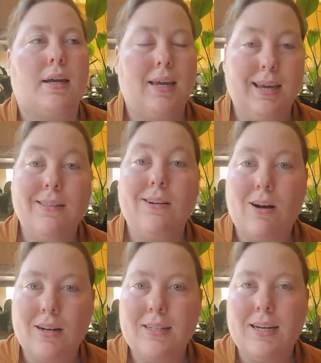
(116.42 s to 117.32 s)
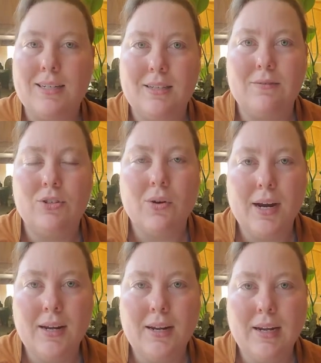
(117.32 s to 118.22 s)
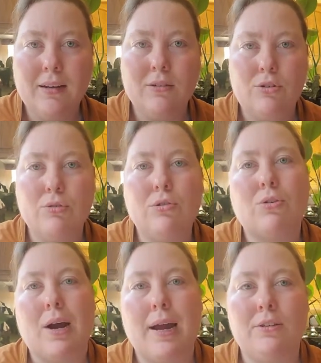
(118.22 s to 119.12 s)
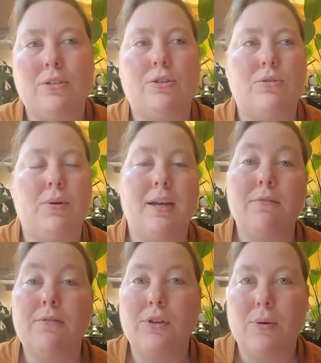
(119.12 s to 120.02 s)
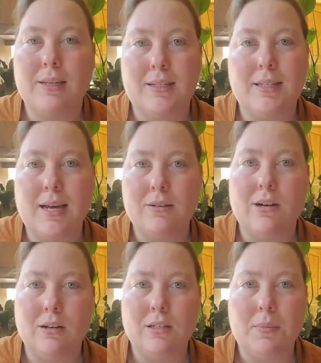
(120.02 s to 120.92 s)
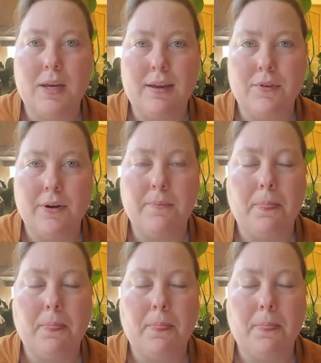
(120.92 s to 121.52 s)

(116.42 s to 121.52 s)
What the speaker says: in the context of training to try to influence that dog's behavior.